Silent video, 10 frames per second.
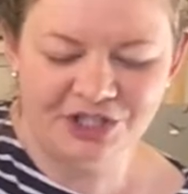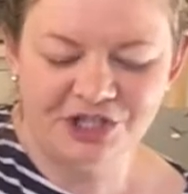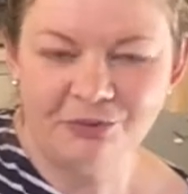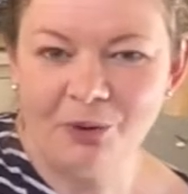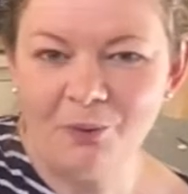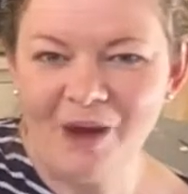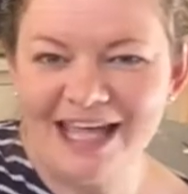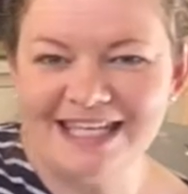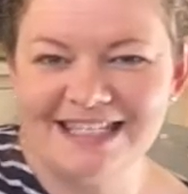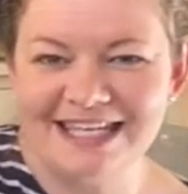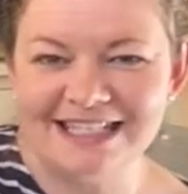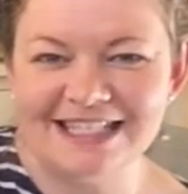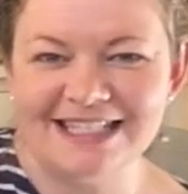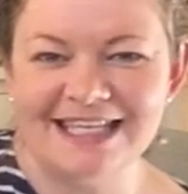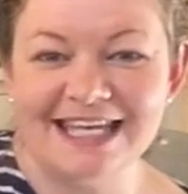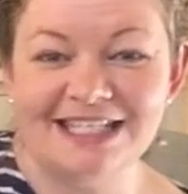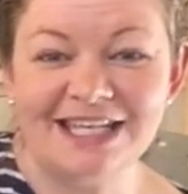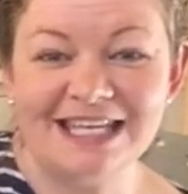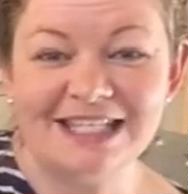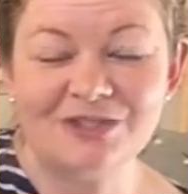that were waiting to see
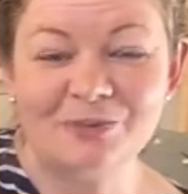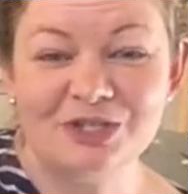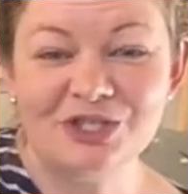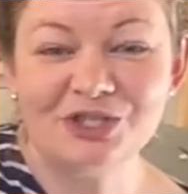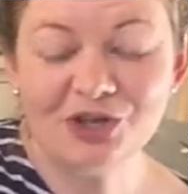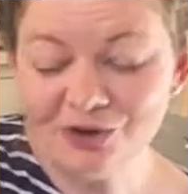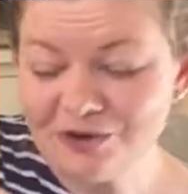Jesus were so